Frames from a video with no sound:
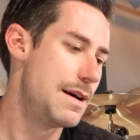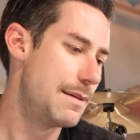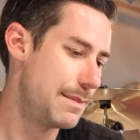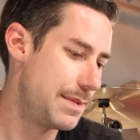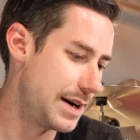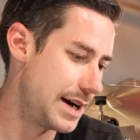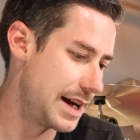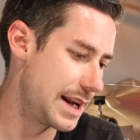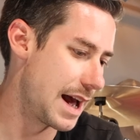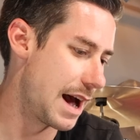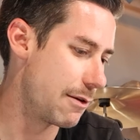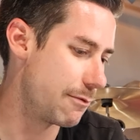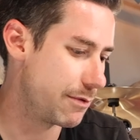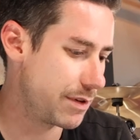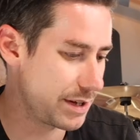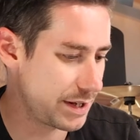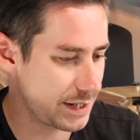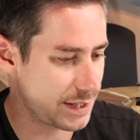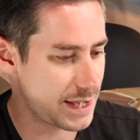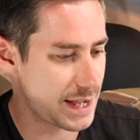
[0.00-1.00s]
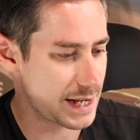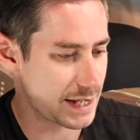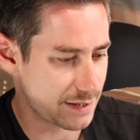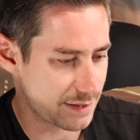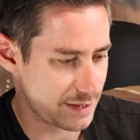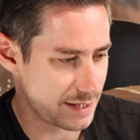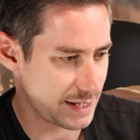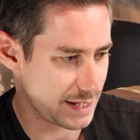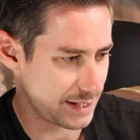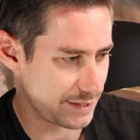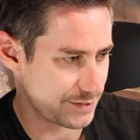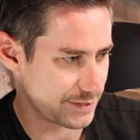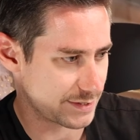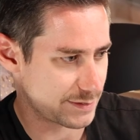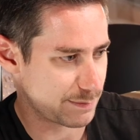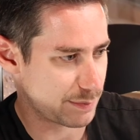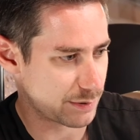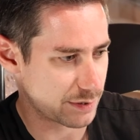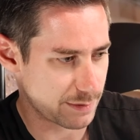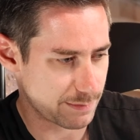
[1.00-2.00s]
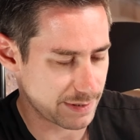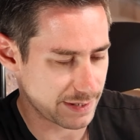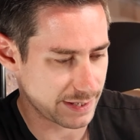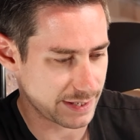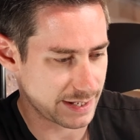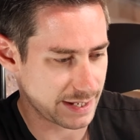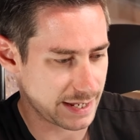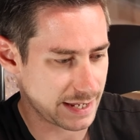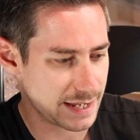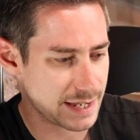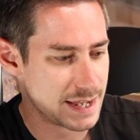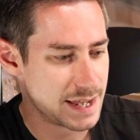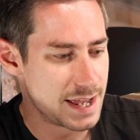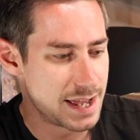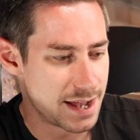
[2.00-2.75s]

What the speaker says: but I really like the just portability